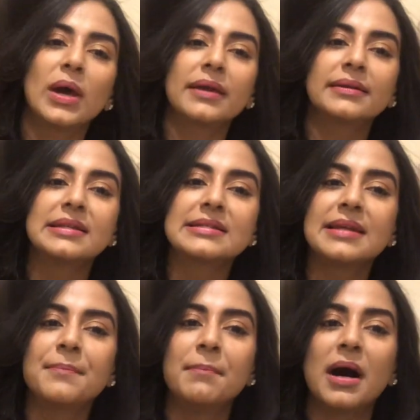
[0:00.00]
wearing this
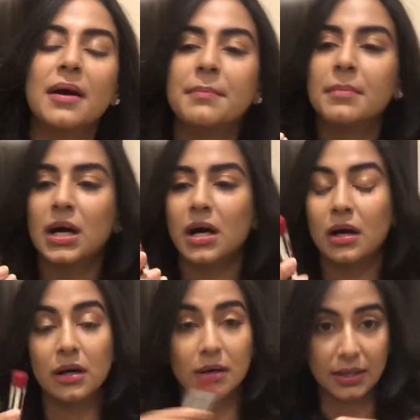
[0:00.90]
lip balm
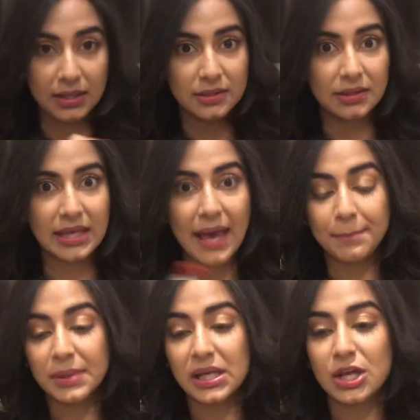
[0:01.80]
in the
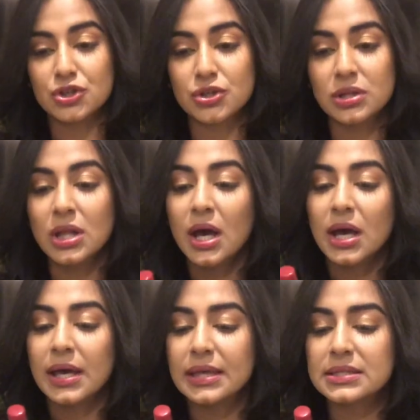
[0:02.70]
application.
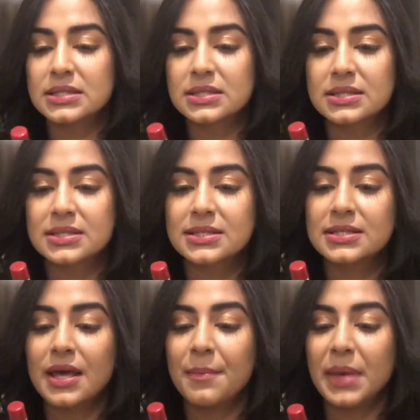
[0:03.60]

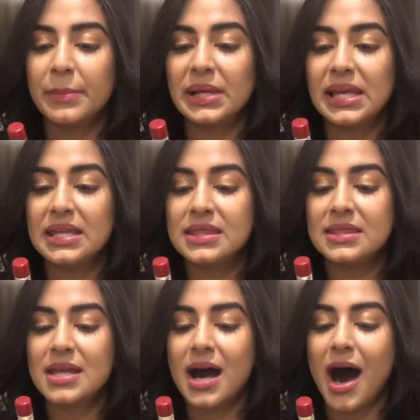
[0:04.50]
It's
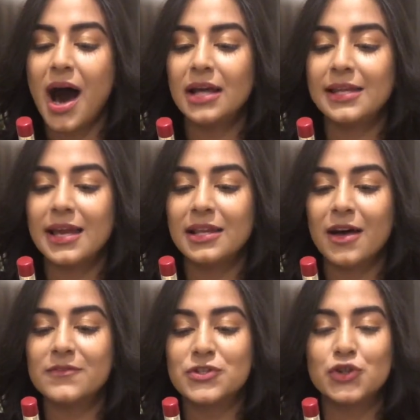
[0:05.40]
Maybelline Alia
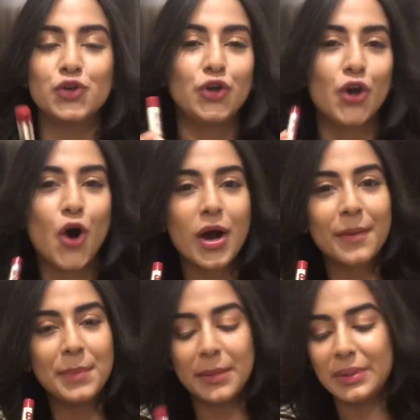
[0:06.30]
Loves New
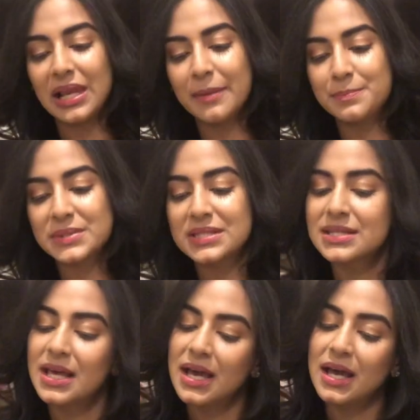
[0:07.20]
York Baby
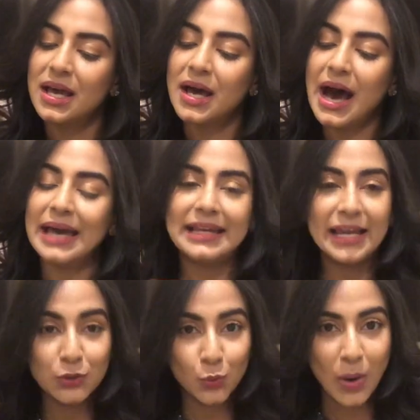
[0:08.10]
Lips
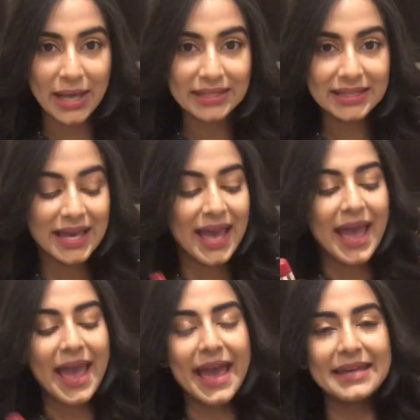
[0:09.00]
Highline Wine,
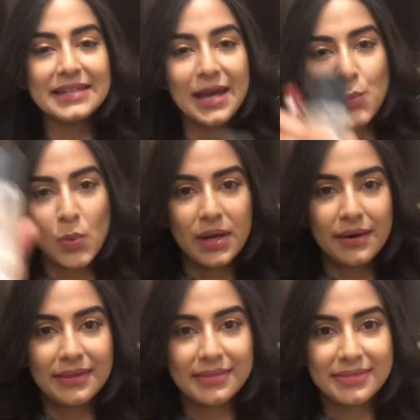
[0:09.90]
and I'm
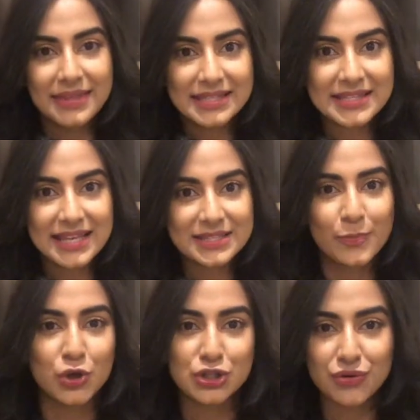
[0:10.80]
wearing this as a
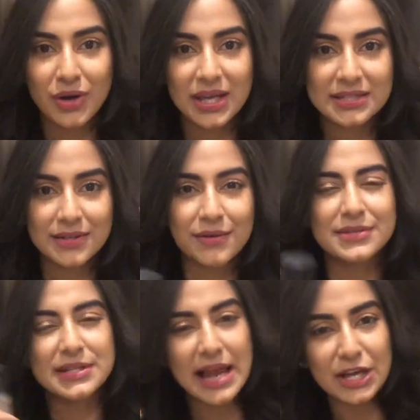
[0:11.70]
moisturizer
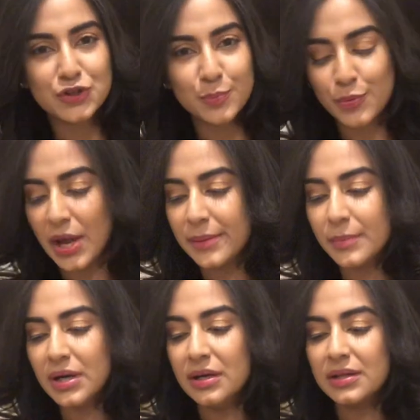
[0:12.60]
slash
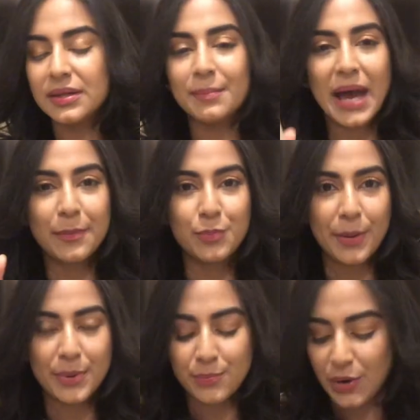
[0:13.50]
primer, the MAC
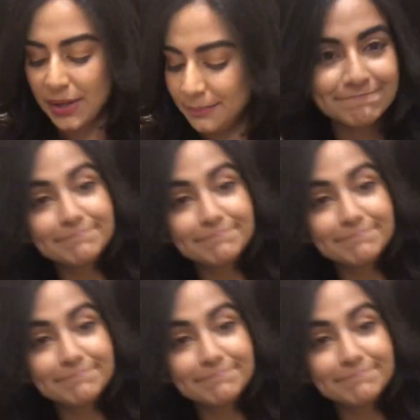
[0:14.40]
Prep and Prime.